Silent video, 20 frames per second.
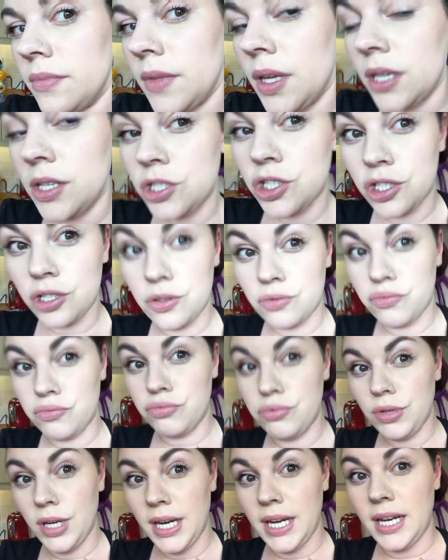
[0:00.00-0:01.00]
it's just
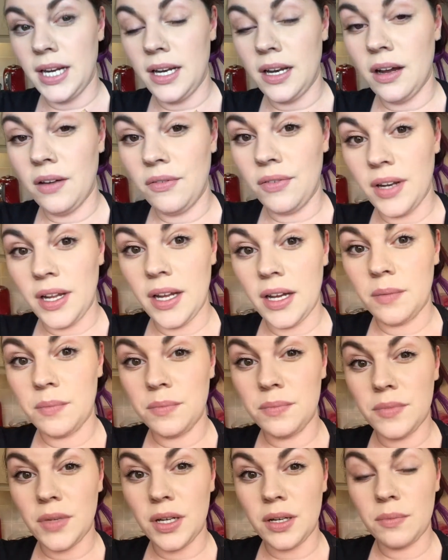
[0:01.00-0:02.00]
really lovely.
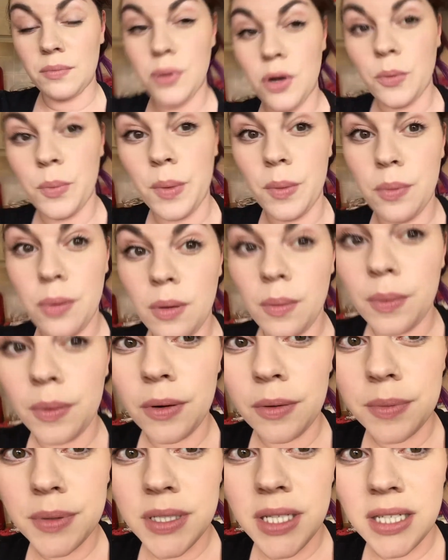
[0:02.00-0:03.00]
I'm like proper
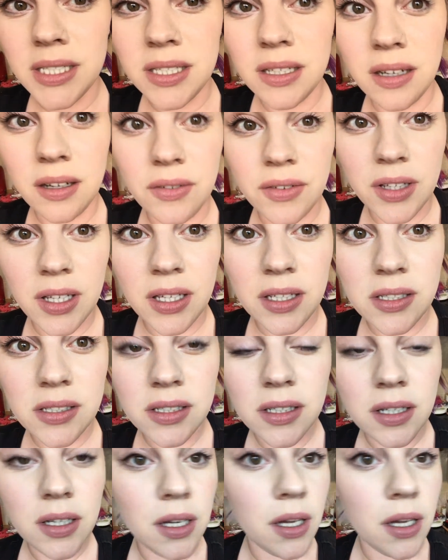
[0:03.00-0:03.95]
obsessing over this.